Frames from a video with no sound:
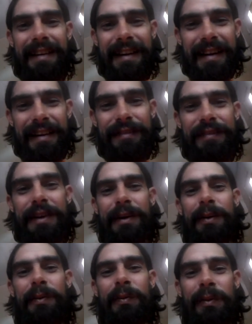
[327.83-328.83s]
I
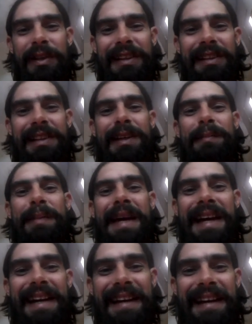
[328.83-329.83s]
felt really
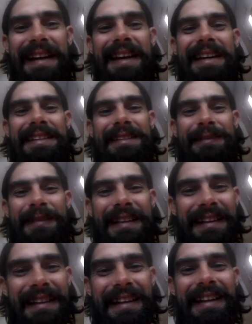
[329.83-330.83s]
badass
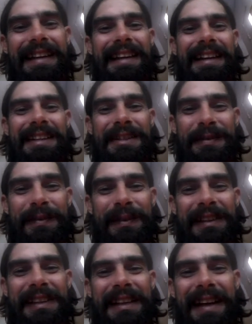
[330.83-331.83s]
when I
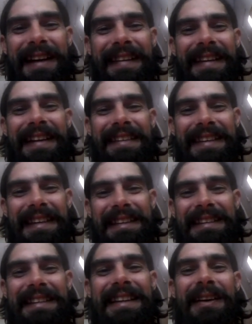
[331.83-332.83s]
actually got that
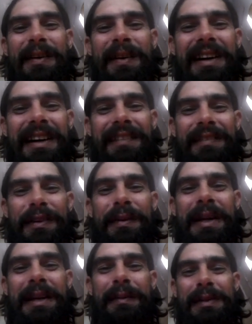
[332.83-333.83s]
thing to go off the
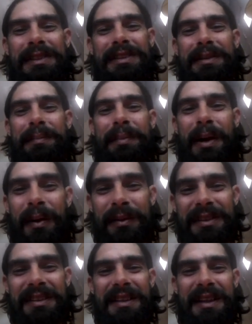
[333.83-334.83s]
way it was
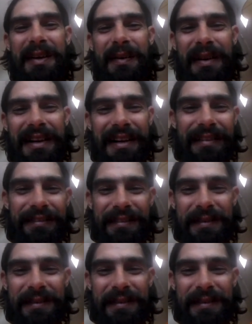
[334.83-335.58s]
supposed to go off.